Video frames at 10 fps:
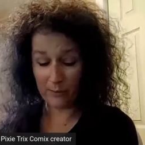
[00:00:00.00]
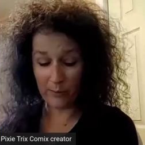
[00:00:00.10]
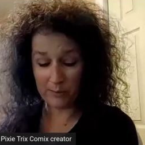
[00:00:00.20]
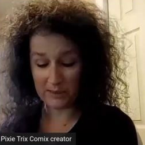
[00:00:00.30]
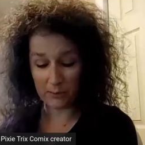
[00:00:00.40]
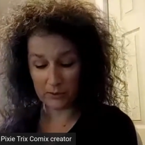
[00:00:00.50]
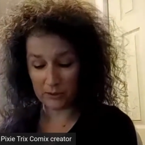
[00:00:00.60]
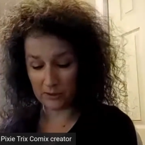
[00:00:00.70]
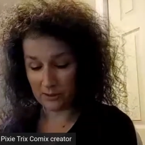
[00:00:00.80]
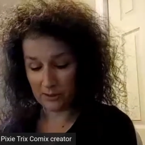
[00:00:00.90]
my website
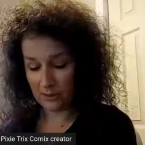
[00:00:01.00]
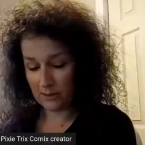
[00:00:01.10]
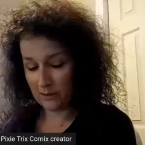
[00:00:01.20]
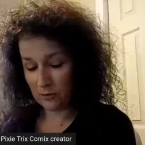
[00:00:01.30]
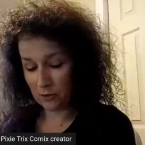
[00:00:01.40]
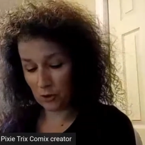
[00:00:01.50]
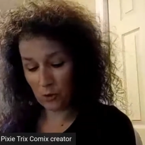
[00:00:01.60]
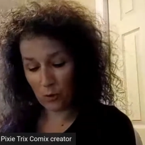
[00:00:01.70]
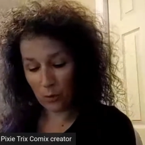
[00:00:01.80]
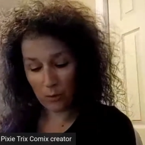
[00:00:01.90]
was
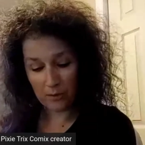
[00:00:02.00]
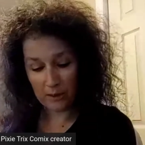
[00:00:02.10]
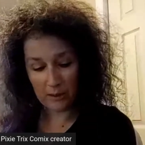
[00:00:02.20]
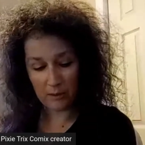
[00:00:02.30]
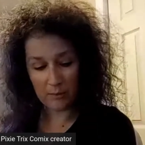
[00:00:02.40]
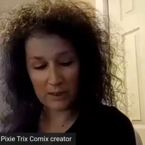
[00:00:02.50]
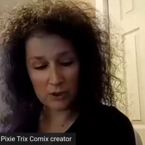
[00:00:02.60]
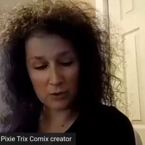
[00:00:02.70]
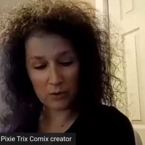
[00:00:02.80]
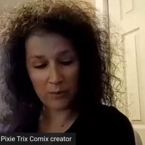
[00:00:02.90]
so old. The the
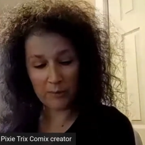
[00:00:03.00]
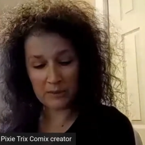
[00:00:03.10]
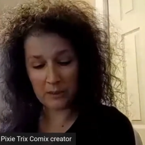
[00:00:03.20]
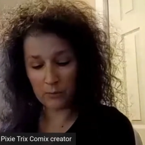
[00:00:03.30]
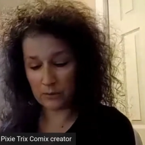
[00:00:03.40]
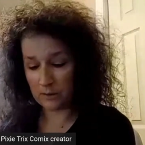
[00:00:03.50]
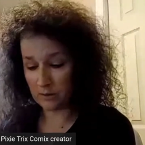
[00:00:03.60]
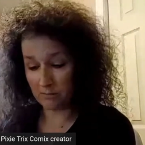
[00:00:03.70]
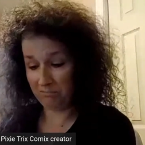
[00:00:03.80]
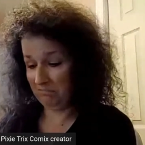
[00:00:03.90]
Menage a Trois website
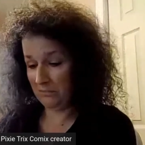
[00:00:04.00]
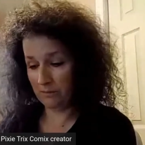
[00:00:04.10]
was